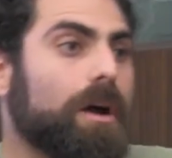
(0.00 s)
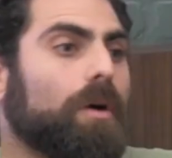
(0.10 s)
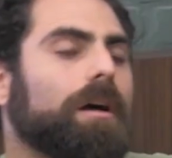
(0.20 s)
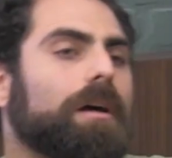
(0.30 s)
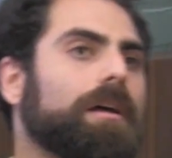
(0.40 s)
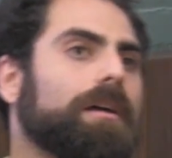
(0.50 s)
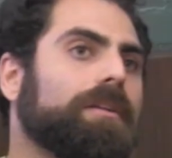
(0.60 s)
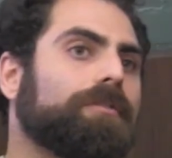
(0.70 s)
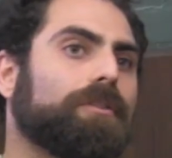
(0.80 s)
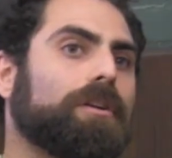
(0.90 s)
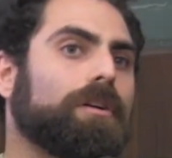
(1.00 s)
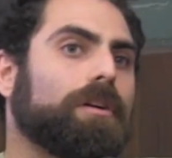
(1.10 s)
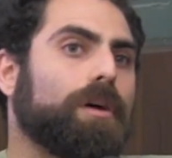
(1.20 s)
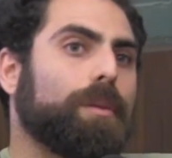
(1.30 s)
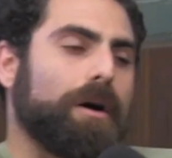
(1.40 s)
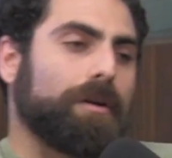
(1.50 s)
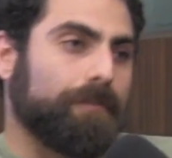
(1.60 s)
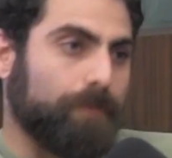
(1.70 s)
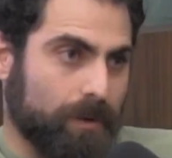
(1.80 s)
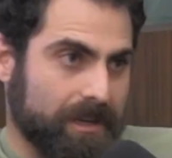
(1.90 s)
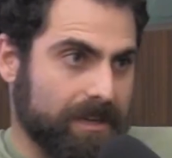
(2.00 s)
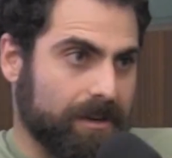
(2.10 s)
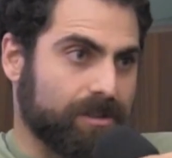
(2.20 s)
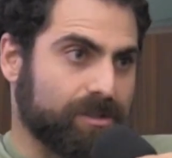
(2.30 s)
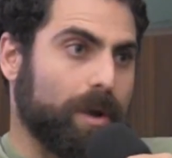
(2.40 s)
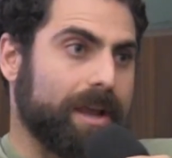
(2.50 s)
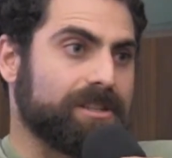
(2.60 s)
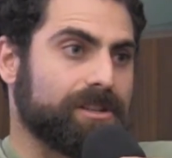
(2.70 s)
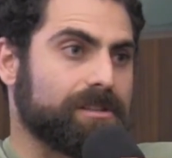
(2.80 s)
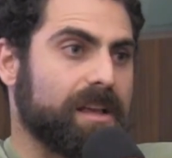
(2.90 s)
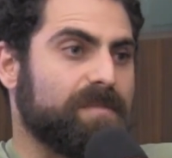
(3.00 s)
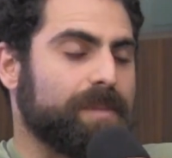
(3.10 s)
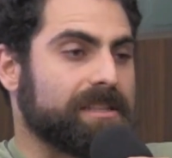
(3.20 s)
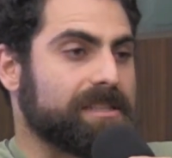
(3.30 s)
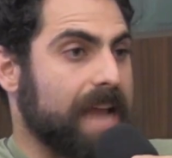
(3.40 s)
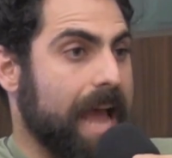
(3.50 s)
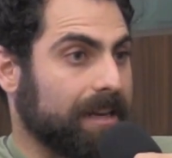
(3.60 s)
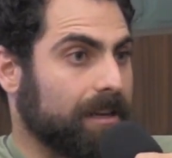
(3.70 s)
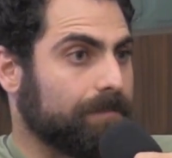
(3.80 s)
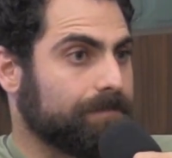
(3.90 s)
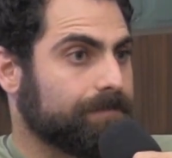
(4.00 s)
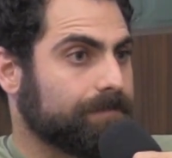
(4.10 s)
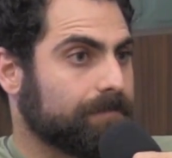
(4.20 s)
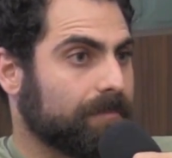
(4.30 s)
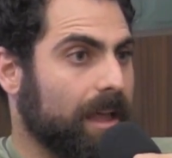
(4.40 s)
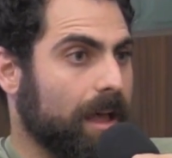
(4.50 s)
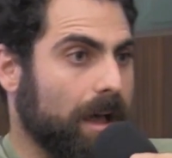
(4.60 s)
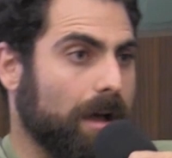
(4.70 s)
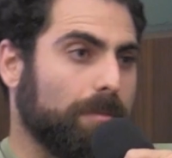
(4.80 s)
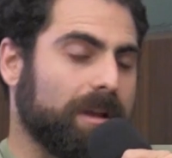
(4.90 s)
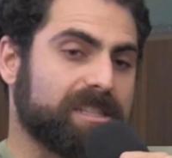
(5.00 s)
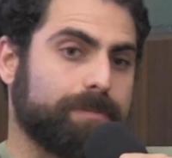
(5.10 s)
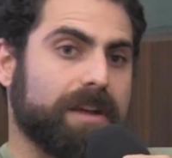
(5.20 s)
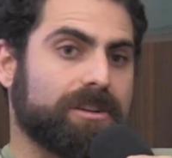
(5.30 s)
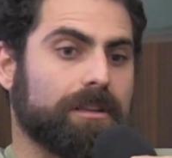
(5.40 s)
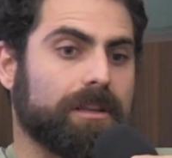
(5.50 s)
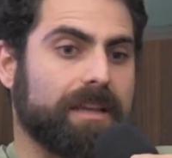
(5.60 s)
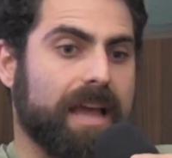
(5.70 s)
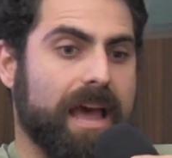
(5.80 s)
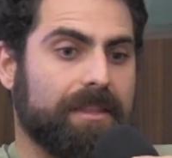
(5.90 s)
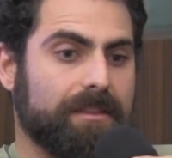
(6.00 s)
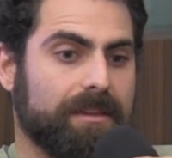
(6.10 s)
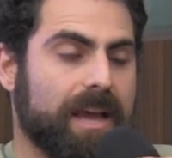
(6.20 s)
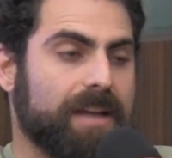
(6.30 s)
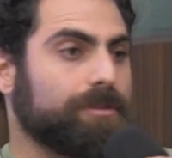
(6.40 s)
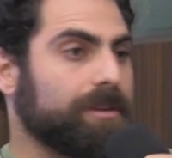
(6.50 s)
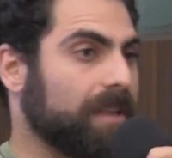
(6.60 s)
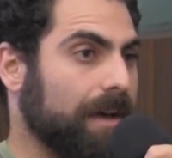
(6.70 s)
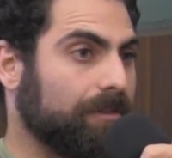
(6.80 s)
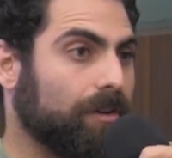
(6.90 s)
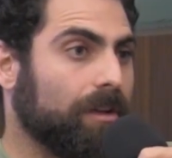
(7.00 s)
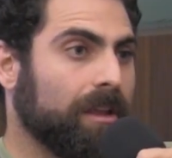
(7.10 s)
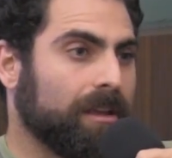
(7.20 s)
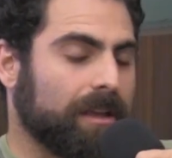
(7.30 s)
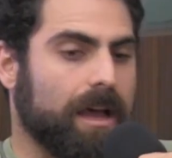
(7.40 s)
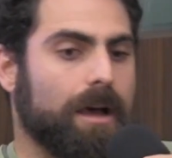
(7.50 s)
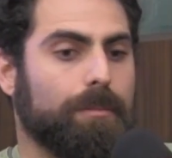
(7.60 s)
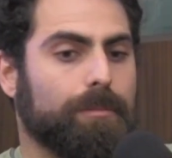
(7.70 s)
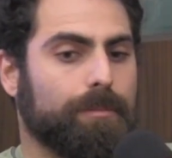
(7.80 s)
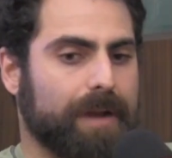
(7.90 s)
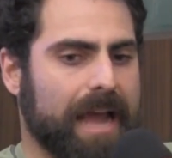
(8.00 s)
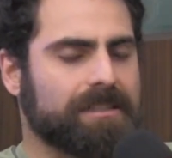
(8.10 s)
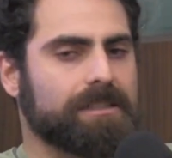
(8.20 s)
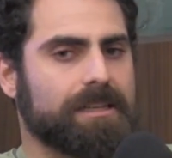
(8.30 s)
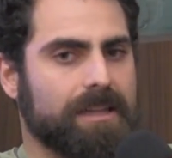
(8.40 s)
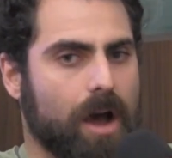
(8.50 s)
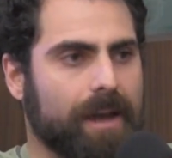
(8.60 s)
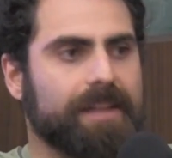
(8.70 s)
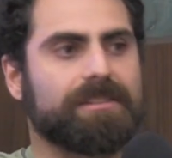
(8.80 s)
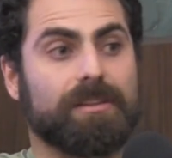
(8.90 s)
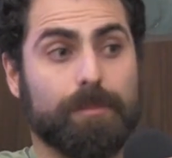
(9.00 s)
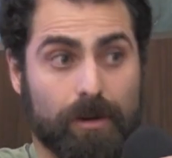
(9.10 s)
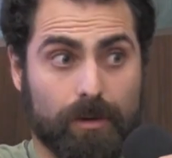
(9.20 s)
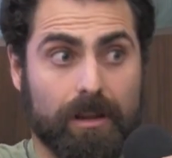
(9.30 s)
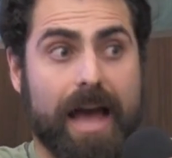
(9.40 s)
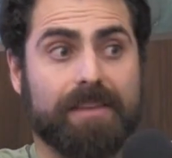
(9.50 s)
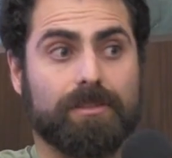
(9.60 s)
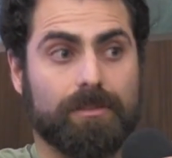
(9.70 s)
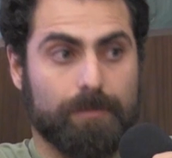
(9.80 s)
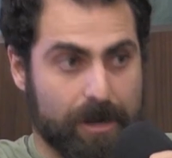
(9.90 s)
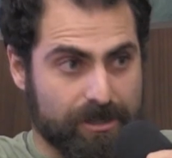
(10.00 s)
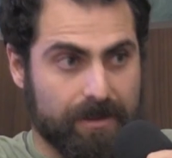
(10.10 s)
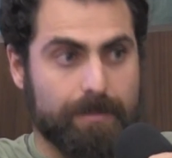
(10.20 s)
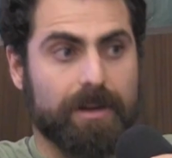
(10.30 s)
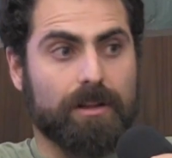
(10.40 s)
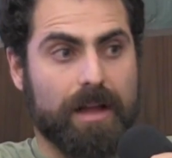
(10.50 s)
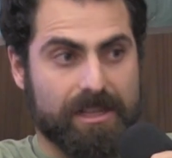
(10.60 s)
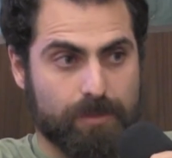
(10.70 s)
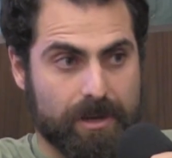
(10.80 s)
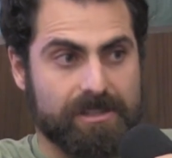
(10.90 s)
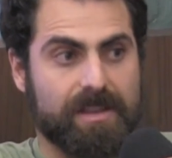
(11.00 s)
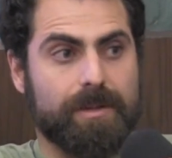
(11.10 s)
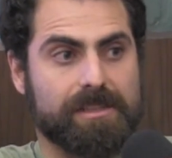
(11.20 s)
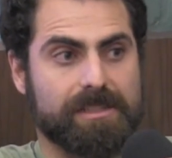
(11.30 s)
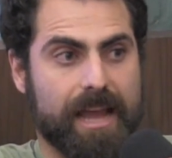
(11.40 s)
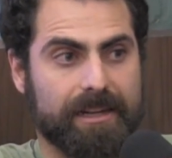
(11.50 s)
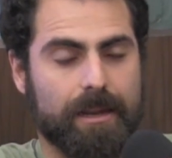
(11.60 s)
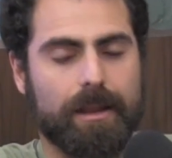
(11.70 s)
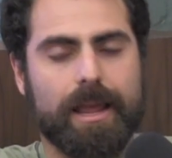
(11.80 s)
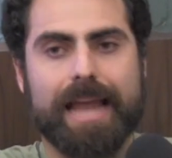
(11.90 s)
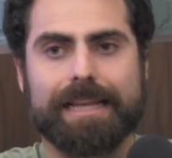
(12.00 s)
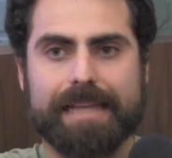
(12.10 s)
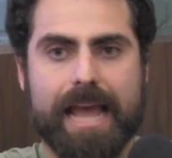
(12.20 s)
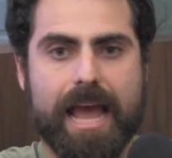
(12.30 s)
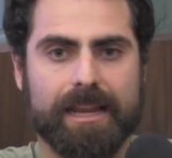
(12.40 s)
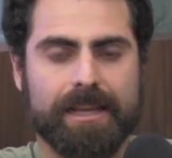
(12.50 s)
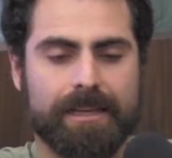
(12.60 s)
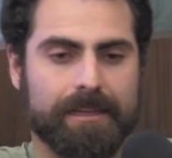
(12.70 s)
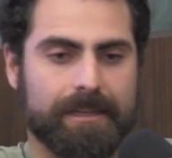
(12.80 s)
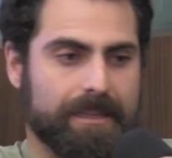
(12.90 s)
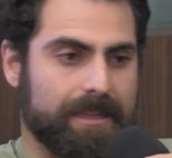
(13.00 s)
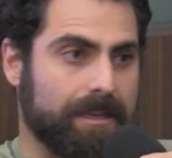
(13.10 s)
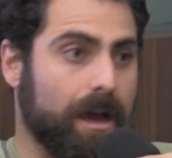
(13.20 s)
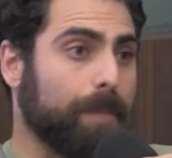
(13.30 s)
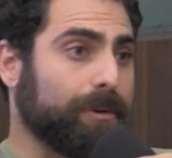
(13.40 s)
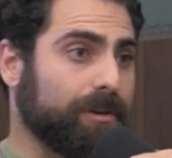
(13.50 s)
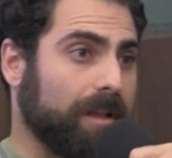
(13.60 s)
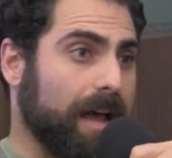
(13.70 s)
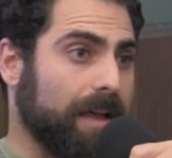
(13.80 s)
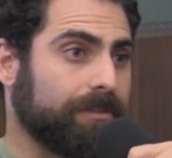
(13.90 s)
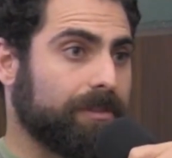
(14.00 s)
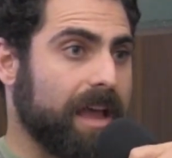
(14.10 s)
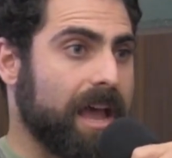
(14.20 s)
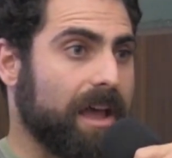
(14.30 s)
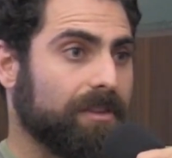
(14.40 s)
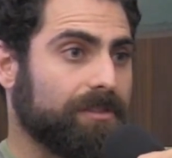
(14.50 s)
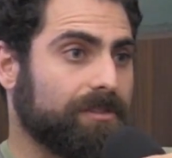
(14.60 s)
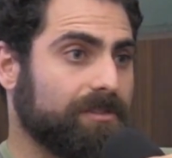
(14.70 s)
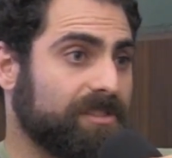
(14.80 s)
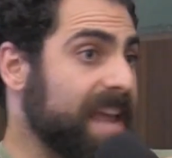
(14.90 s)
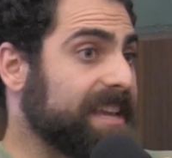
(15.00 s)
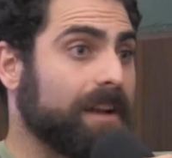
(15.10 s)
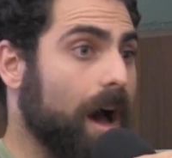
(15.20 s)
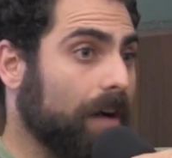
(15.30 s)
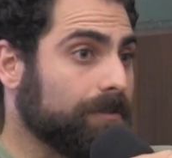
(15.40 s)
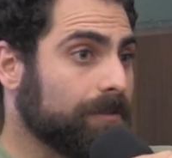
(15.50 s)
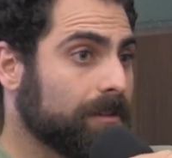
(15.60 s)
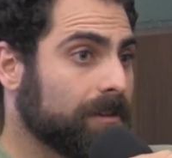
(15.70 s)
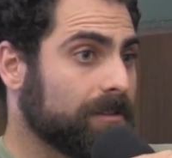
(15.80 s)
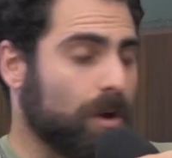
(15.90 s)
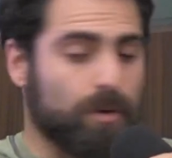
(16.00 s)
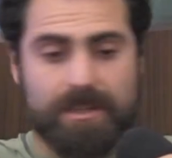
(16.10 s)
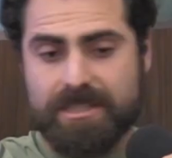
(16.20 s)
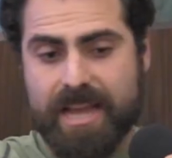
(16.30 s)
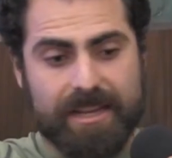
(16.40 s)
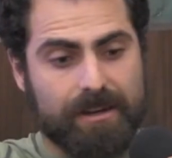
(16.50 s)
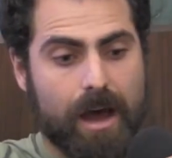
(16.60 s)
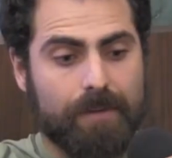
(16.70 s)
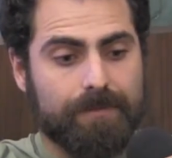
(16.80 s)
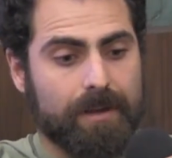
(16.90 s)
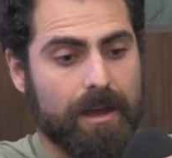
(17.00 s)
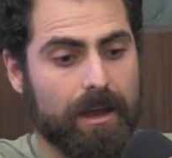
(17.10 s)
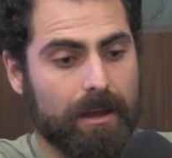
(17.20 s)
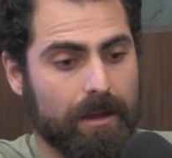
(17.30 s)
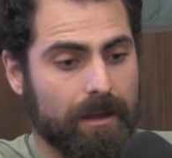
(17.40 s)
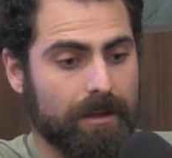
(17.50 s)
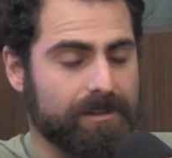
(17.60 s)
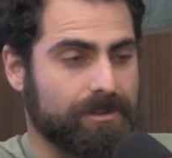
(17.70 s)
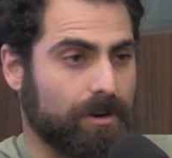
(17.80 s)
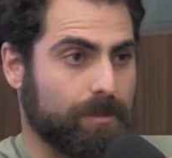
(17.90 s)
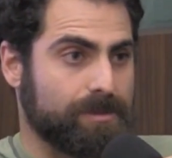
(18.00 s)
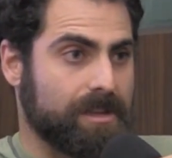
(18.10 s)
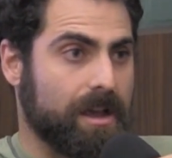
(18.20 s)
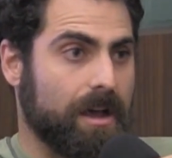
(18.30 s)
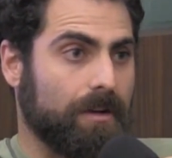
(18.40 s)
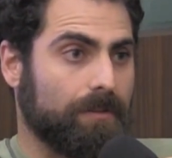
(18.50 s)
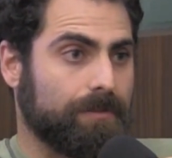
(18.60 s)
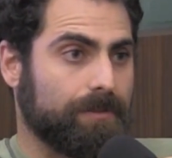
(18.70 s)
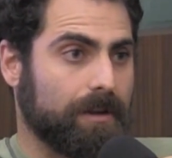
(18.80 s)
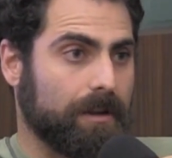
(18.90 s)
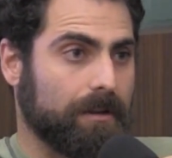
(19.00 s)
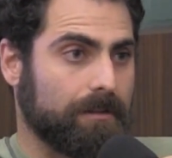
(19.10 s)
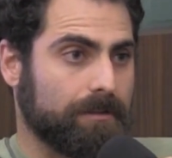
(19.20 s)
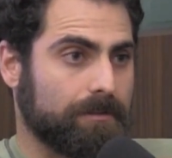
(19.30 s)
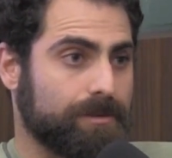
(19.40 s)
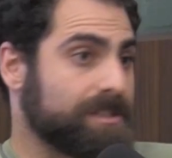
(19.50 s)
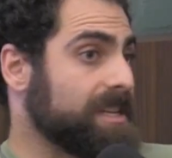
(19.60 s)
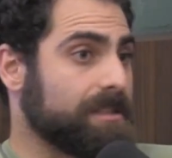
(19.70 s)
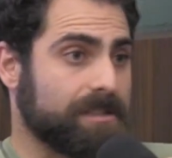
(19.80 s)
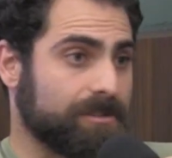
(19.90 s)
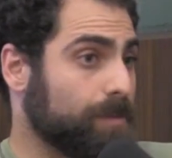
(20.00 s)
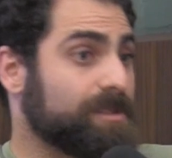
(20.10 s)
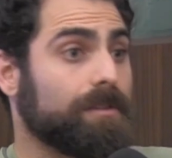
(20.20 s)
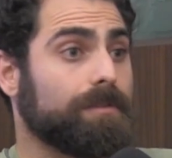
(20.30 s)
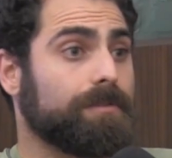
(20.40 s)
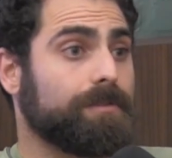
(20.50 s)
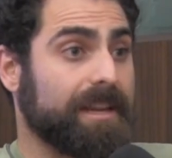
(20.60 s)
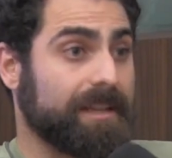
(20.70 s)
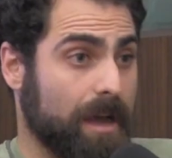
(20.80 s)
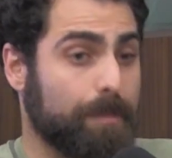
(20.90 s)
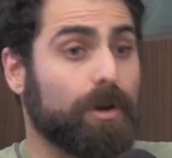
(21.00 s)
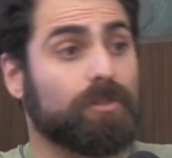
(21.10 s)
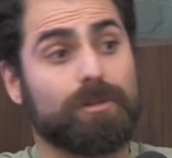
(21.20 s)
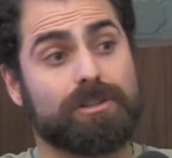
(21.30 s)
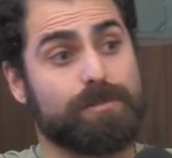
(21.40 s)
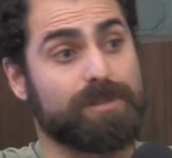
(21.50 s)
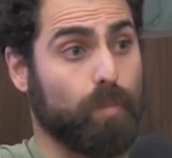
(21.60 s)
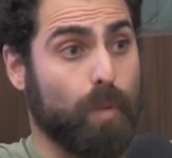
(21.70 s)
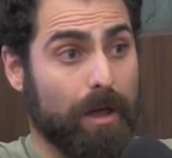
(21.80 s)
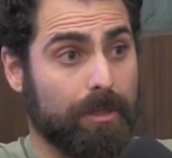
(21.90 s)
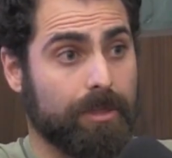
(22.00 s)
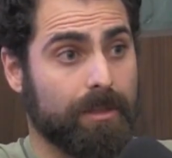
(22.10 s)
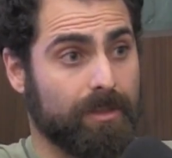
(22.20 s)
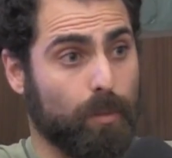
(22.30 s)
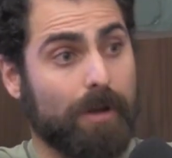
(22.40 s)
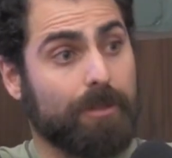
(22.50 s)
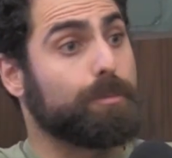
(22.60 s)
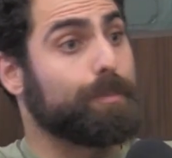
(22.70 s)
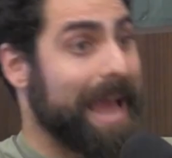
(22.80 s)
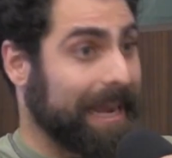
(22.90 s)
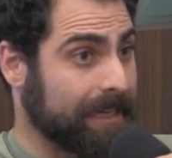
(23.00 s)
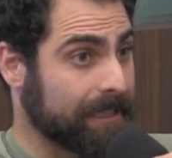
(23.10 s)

know, for about 40 years, wages have been stagnant, especially at the entry level, but actually on into the middle class. Much of the middle class wages have been stagnant. And yet, the upper class has taken off, totally taken off in terms of receipts, in terms of income, but also in terms of wealth, the wealth you bank.